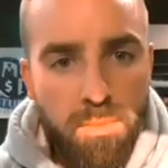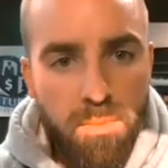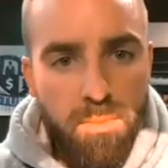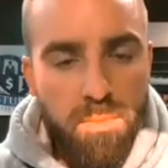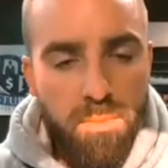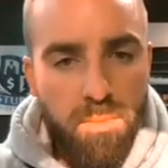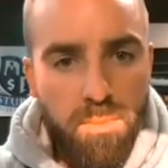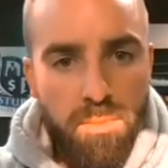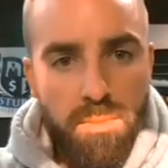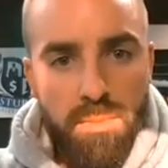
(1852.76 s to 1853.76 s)

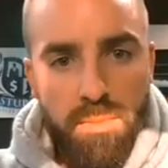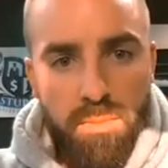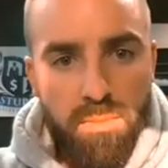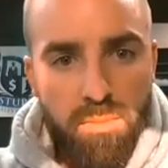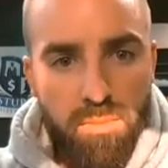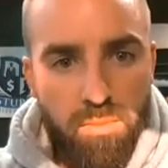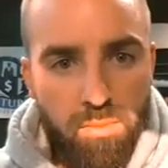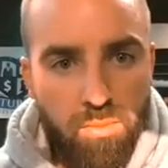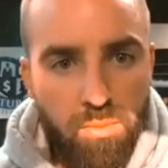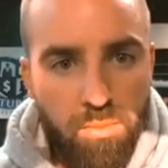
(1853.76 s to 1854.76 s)

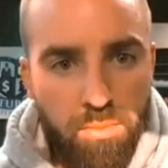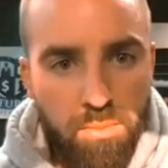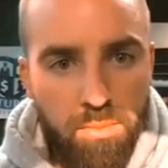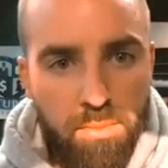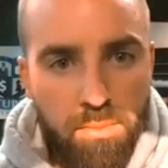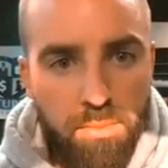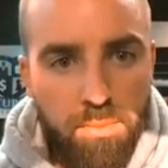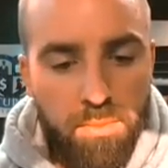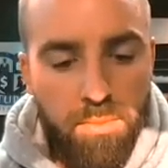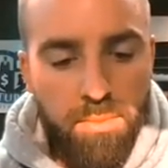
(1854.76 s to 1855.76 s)

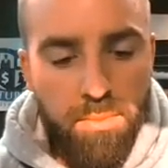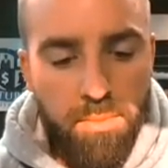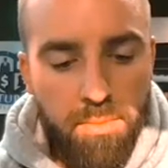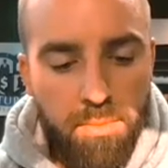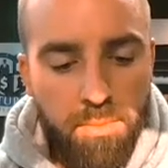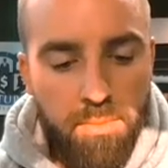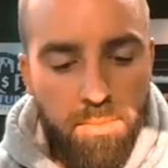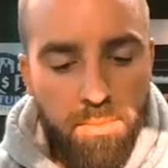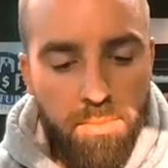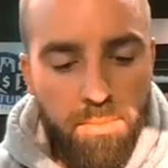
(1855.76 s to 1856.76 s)

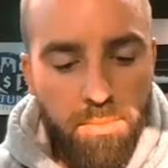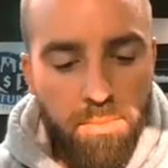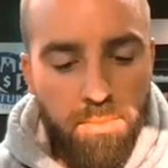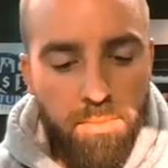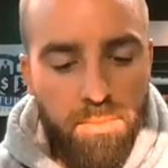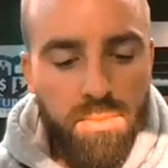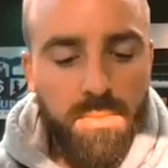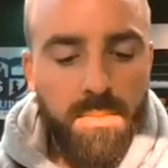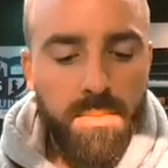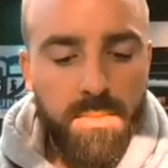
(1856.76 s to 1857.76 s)

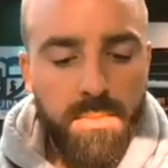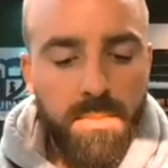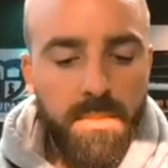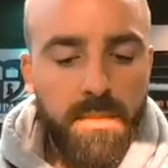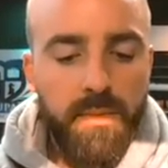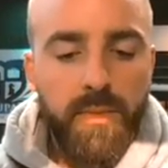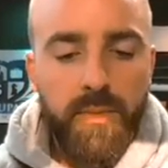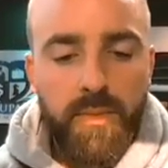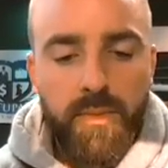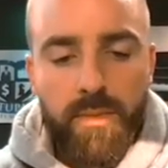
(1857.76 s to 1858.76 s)

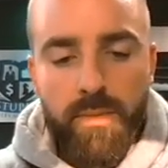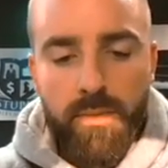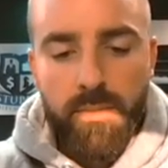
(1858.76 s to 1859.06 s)
The person shown says nothing.